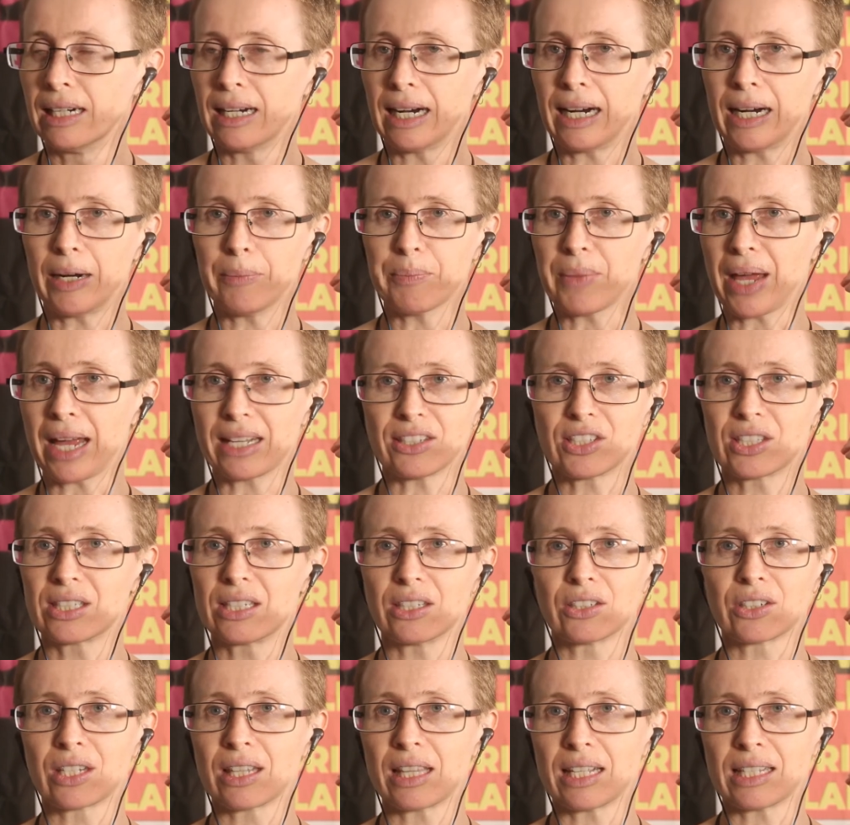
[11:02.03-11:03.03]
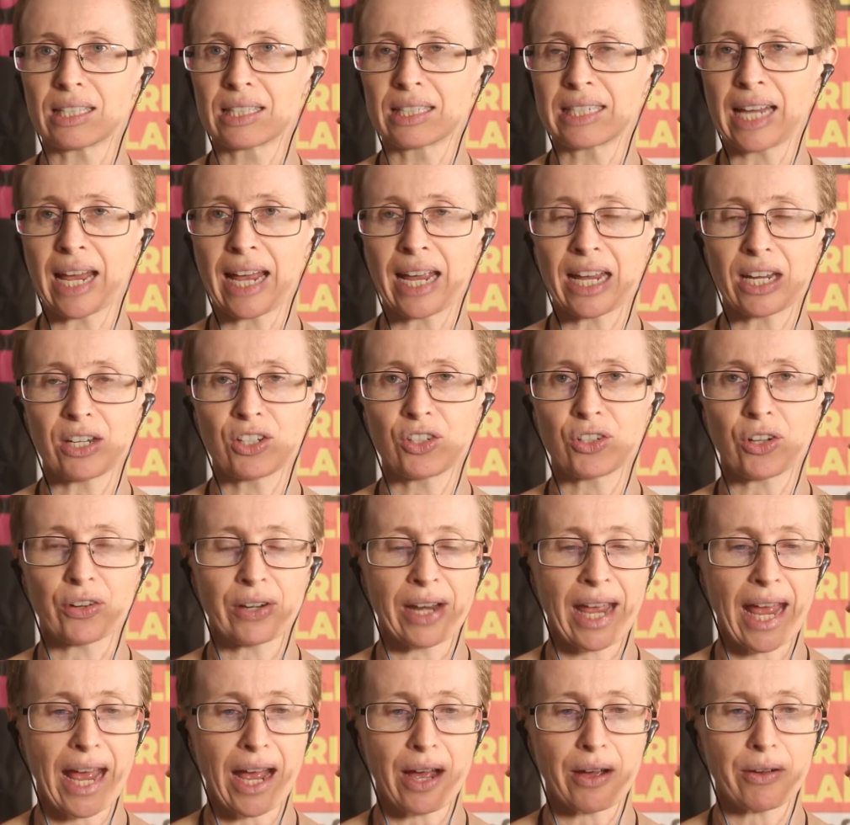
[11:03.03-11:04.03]
Um, and still to this day, John
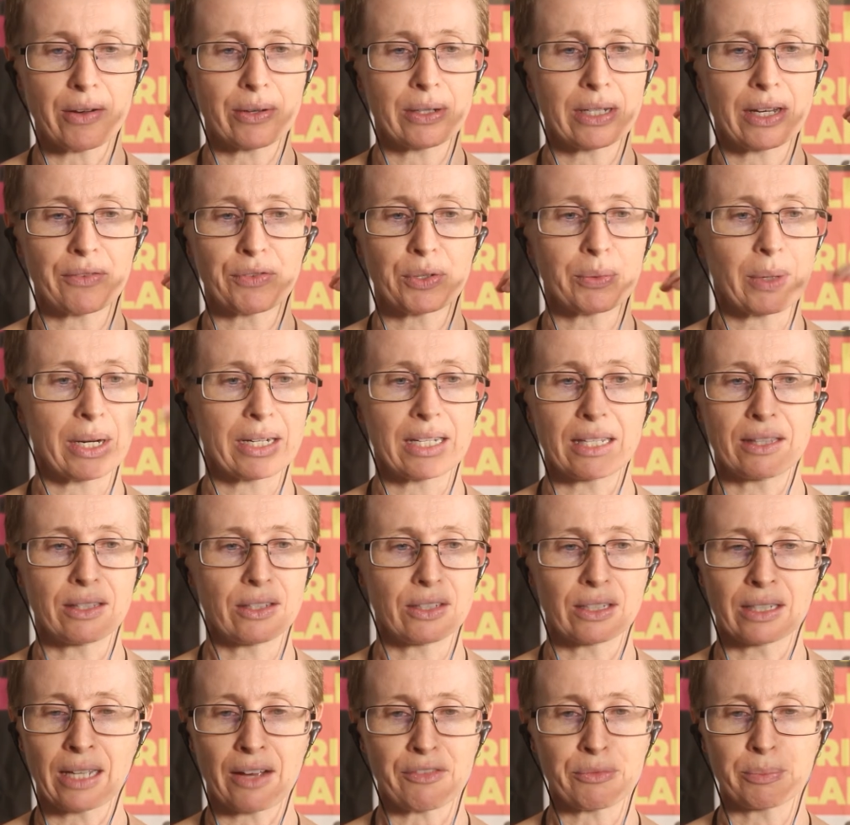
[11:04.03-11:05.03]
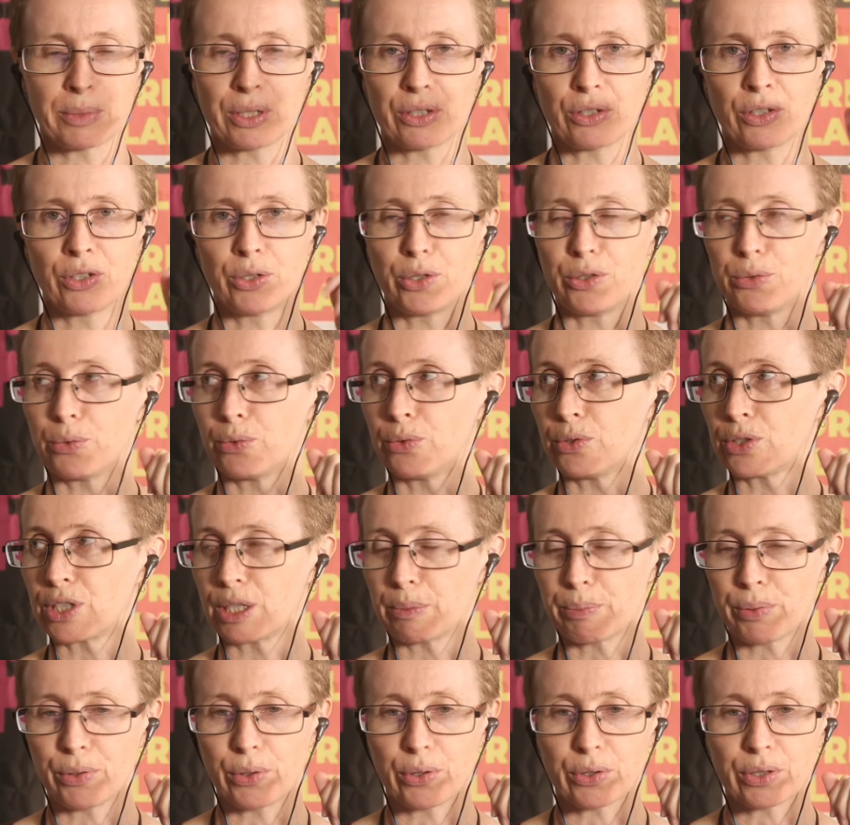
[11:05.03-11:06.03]
Howard, everyone in the government who
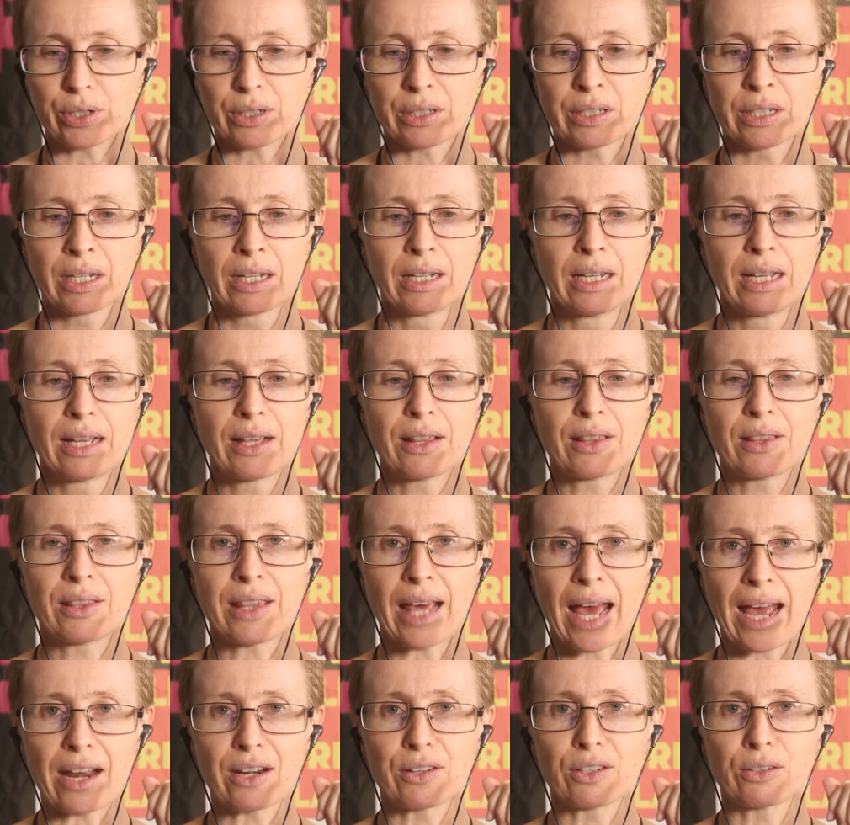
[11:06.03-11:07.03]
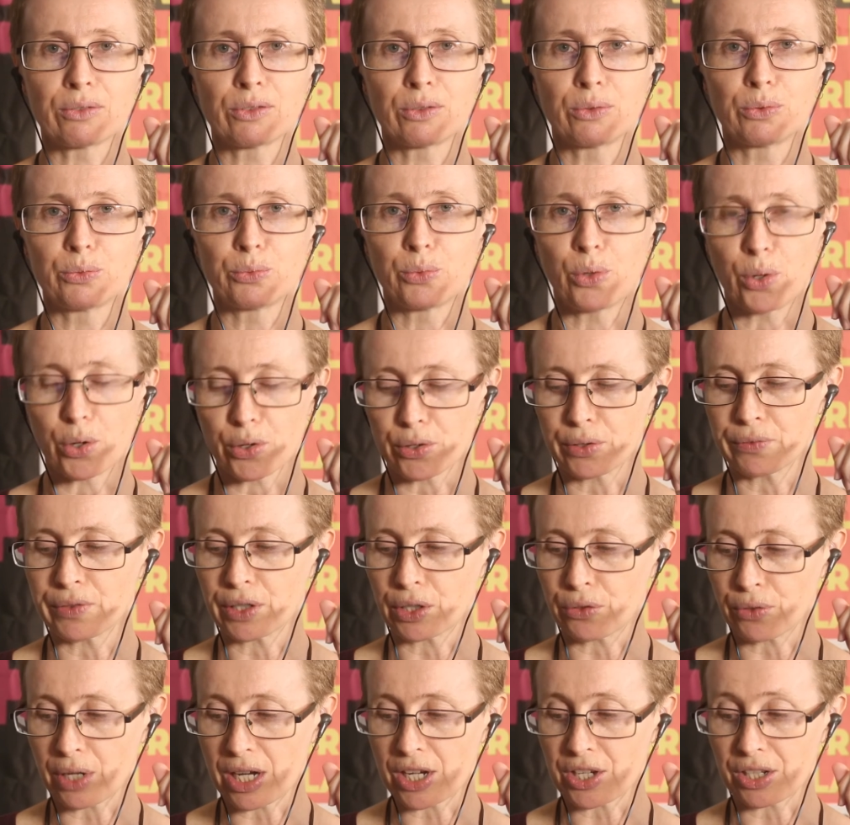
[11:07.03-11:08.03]
supported that war of
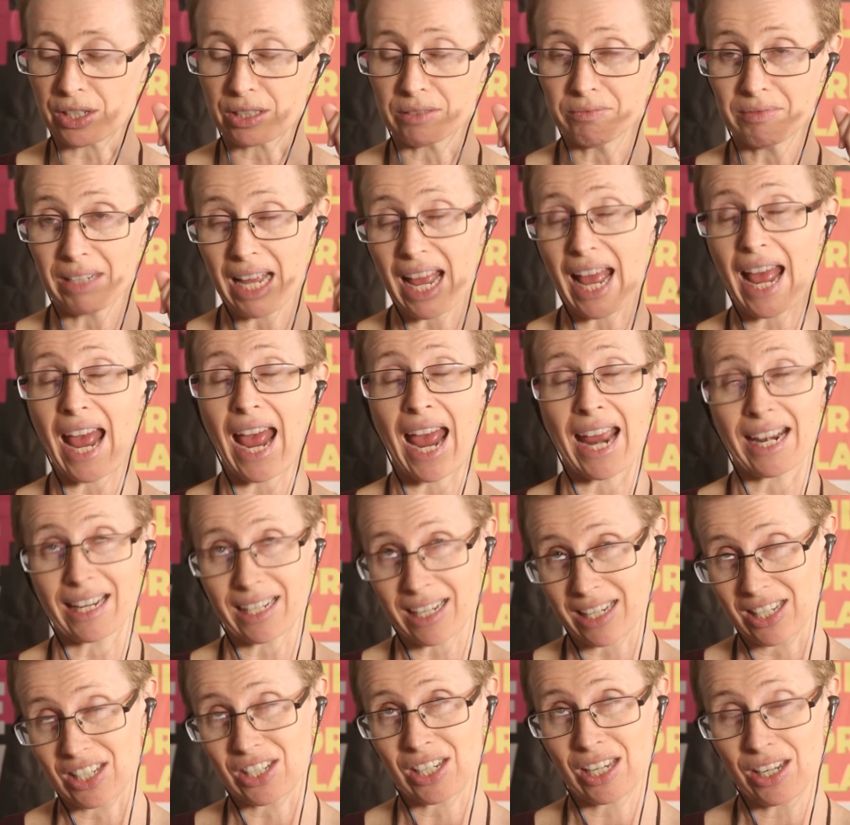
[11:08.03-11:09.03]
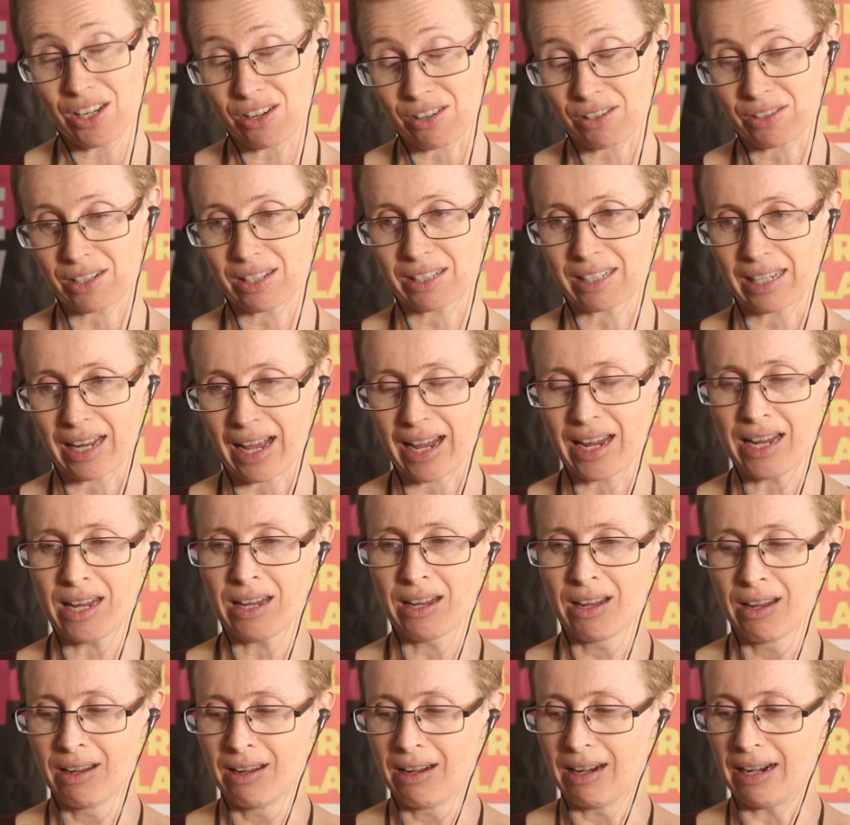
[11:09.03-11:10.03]
aggression, and it continues today,
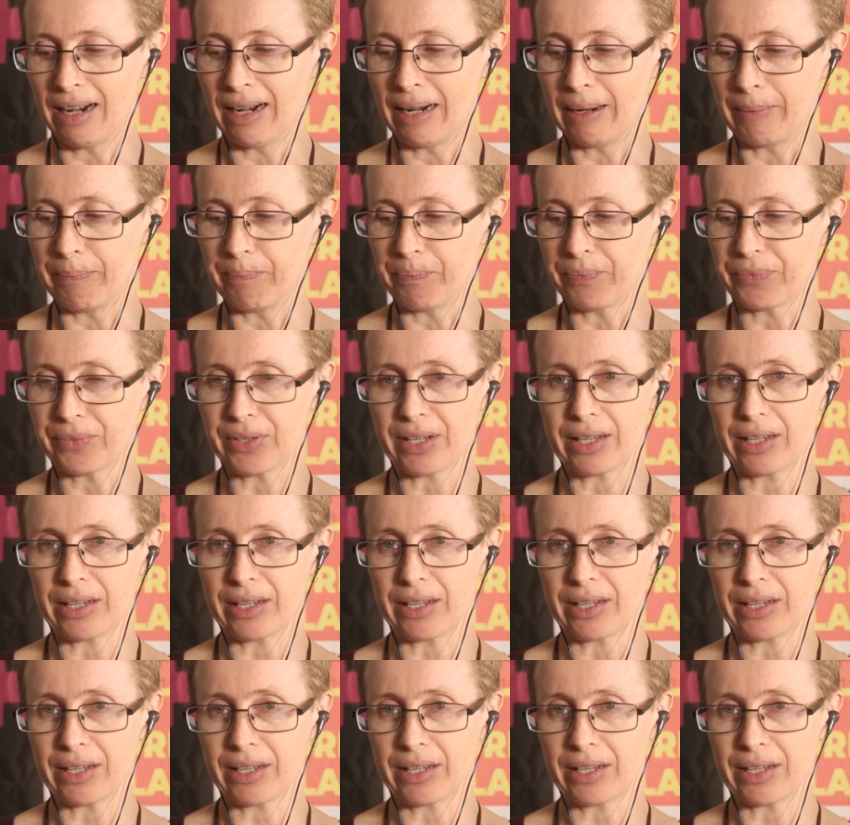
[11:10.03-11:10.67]
um,